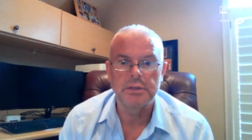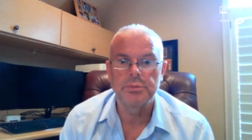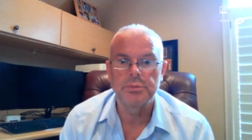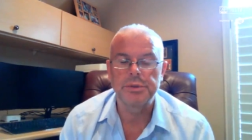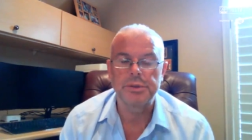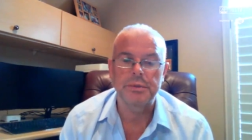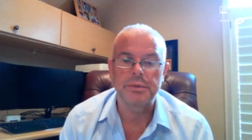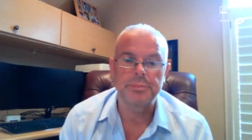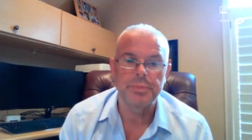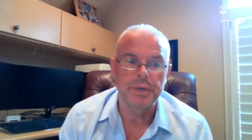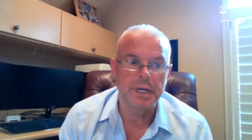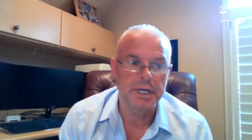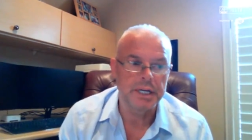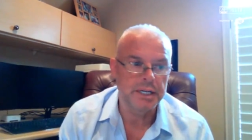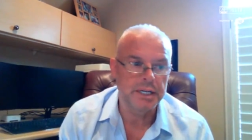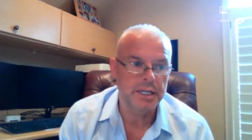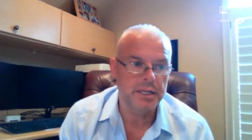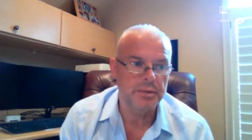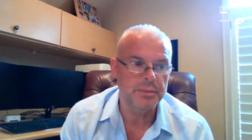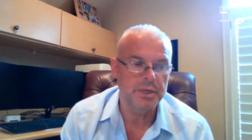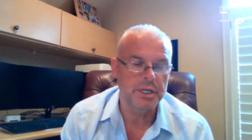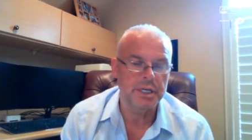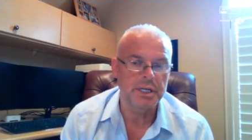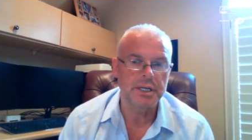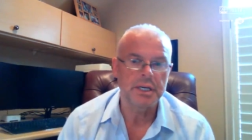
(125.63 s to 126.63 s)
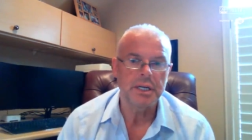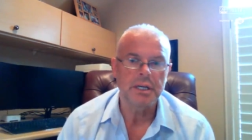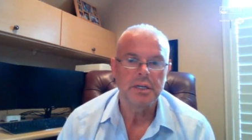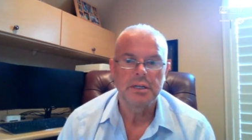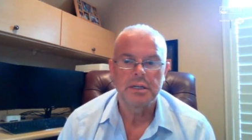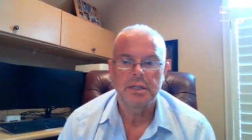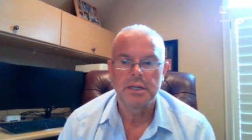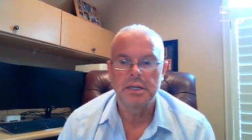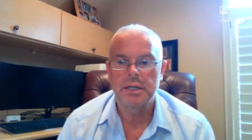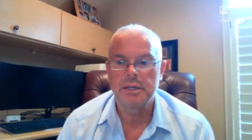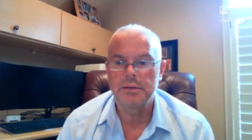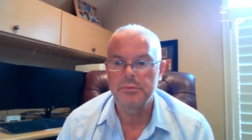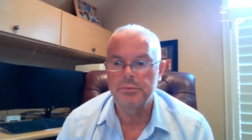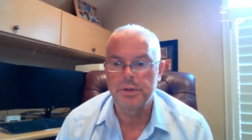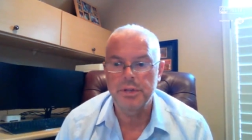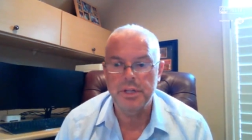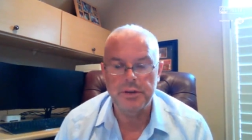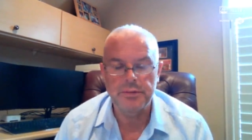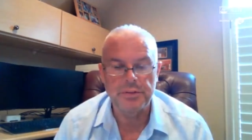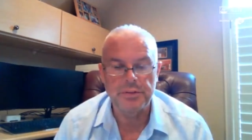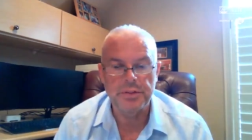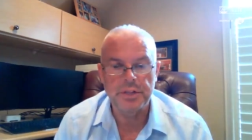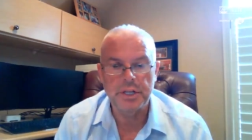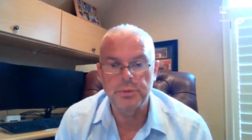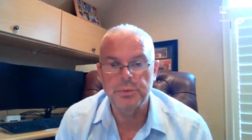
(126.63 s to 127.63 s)
with the pandemic and with
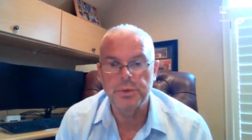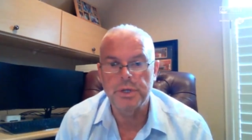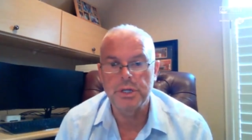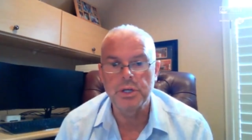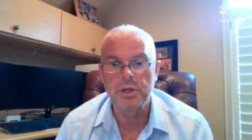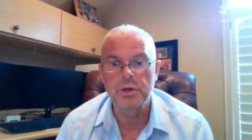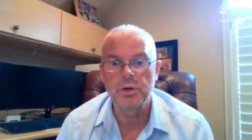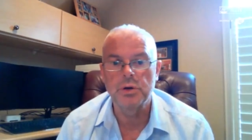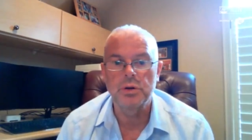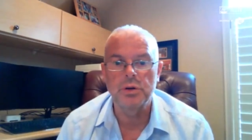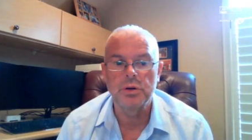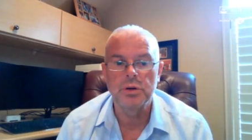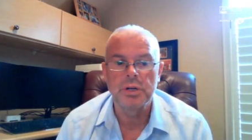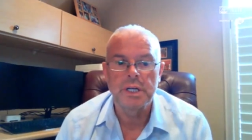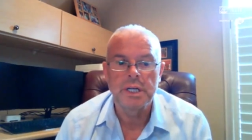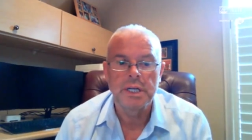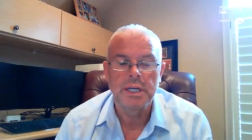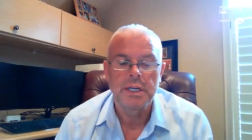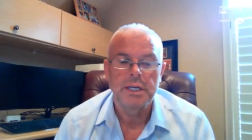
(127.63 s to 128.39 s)
everything we know,